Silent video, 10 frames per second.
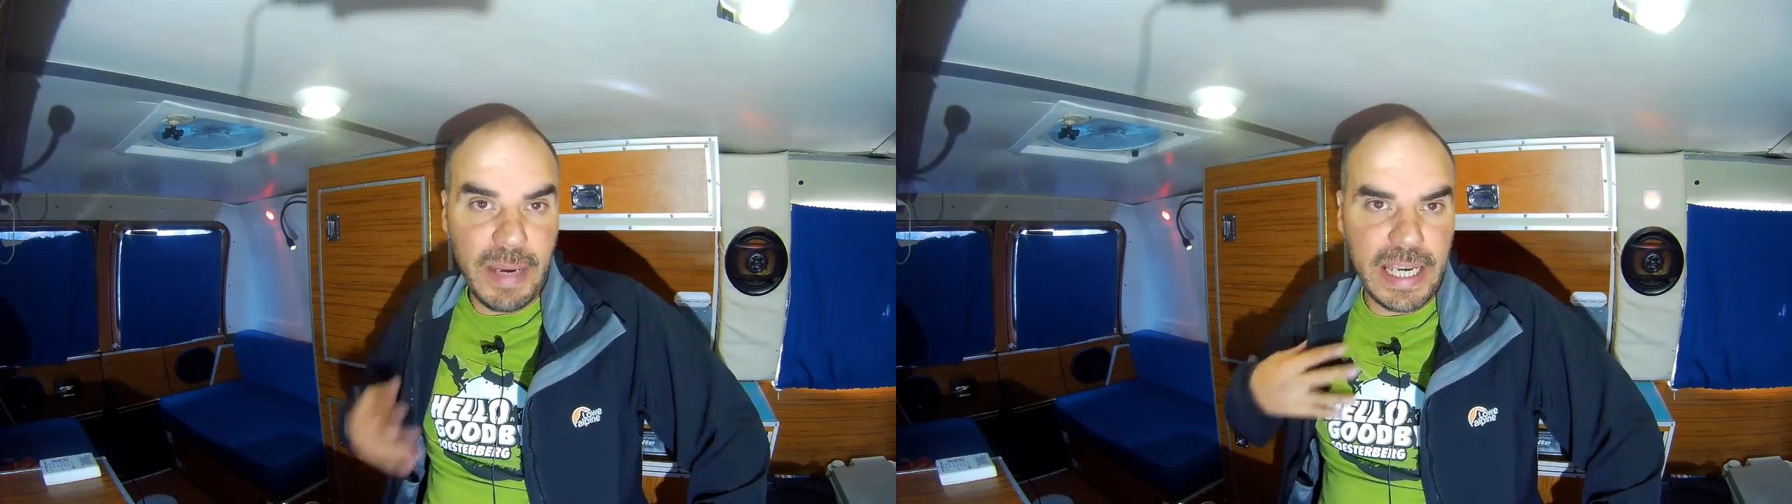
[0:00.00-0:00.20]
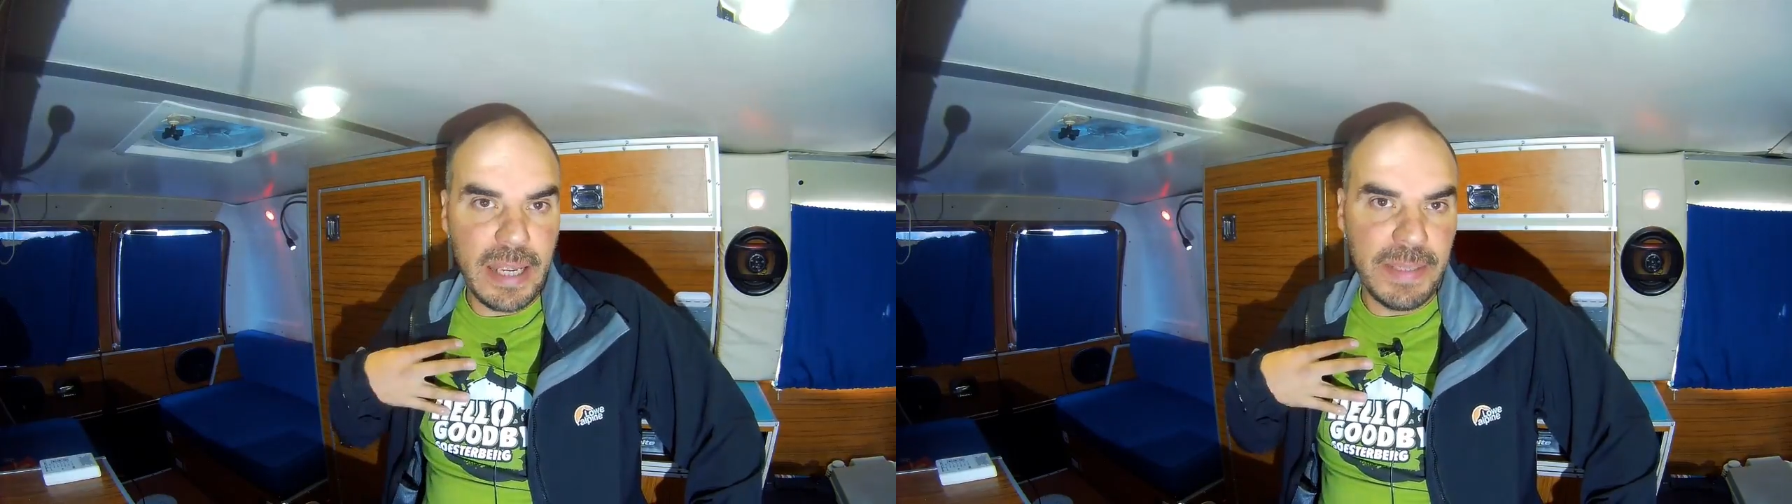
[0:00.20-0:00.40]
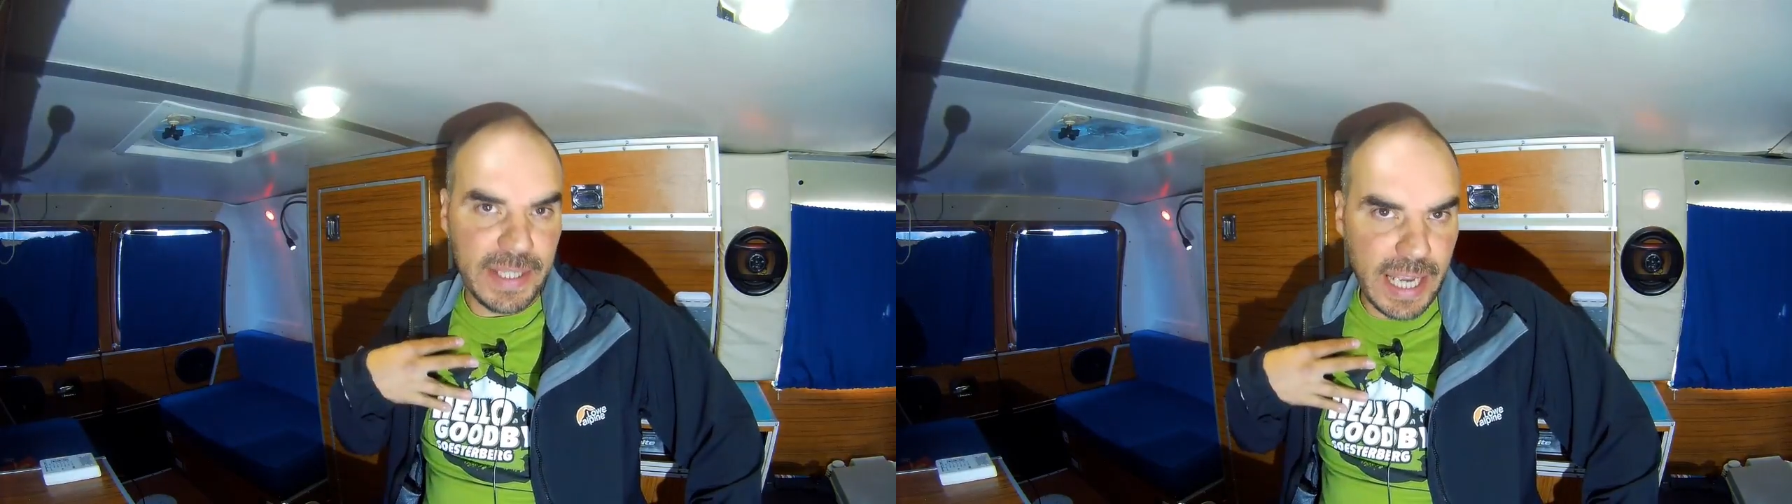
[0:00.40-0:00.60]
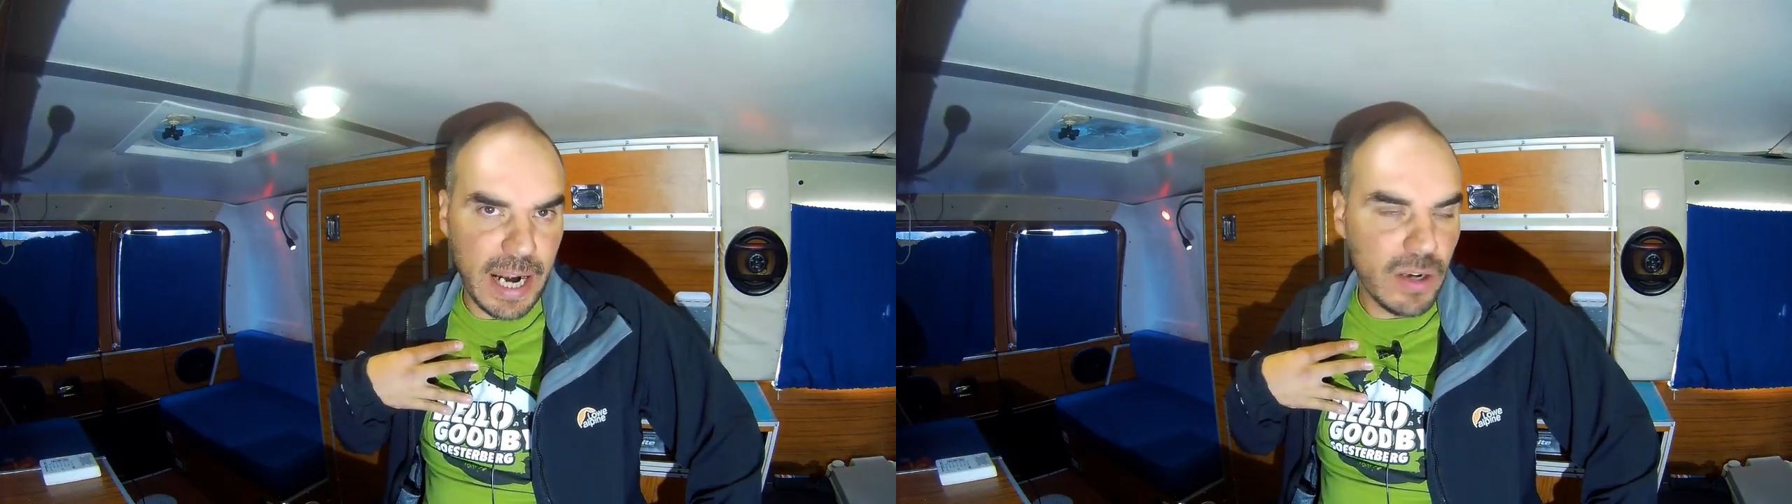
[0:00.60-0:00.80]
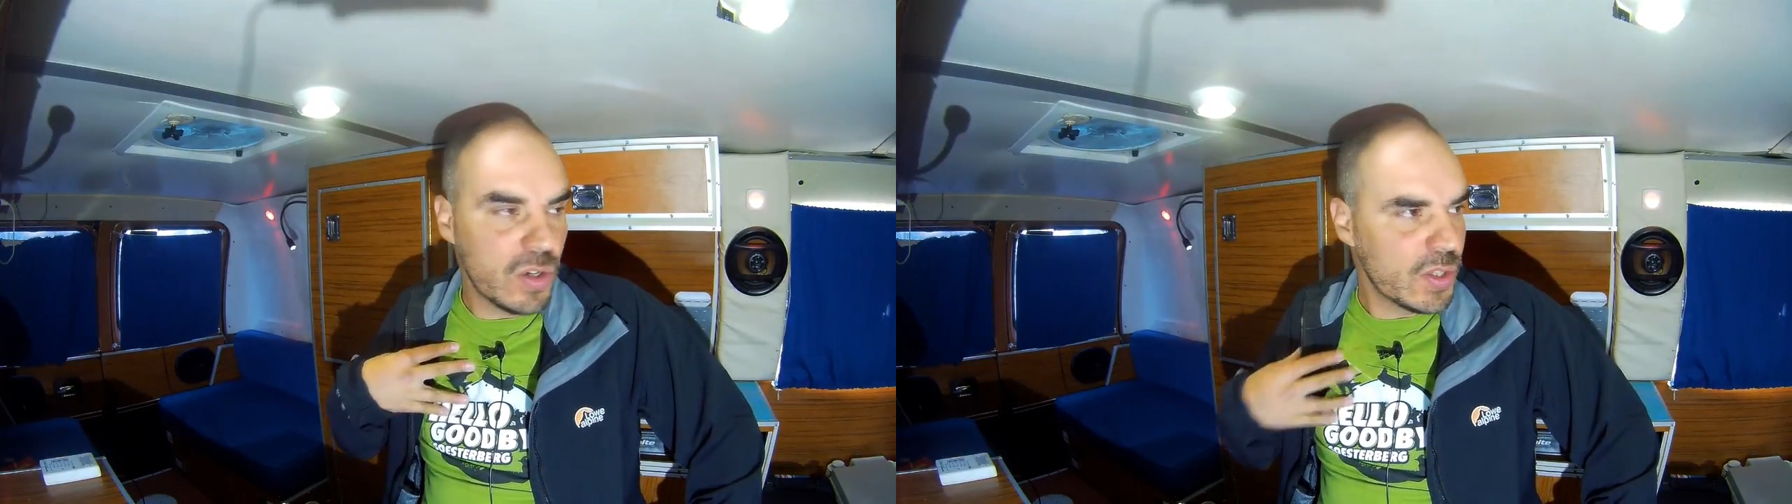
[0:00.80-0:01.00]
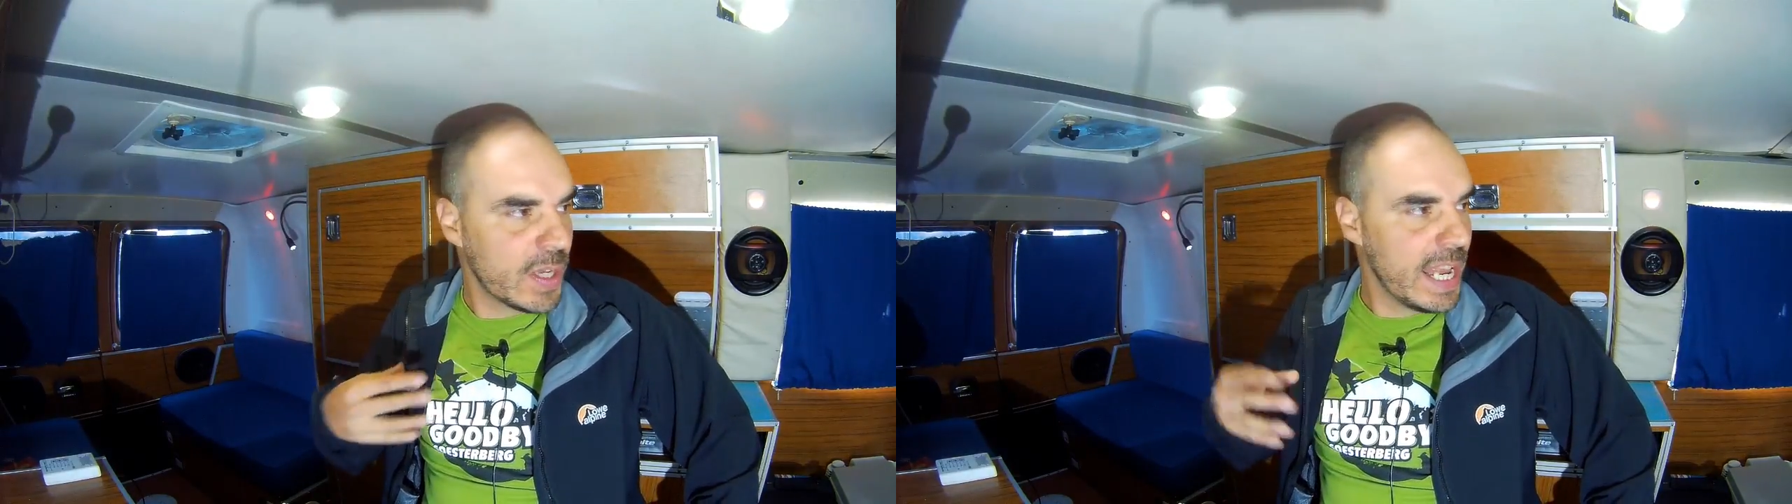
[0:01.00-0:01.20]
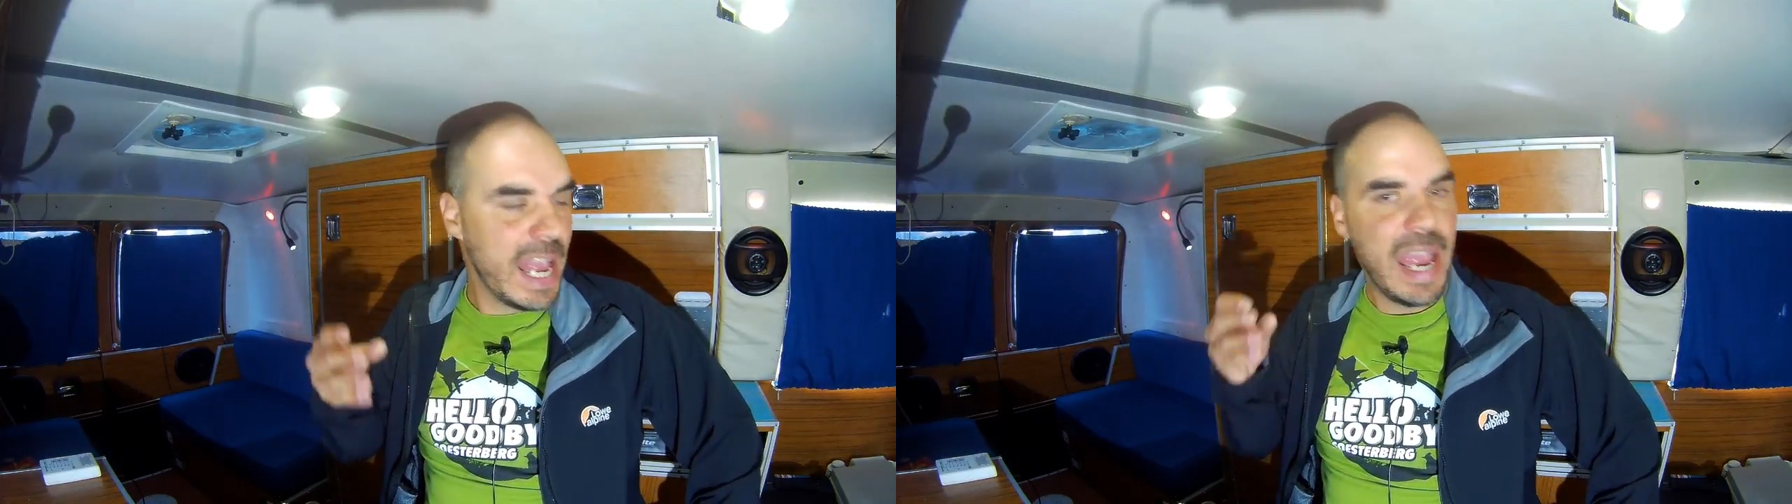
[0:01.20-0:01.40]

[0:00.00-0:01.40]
My name is Carlos,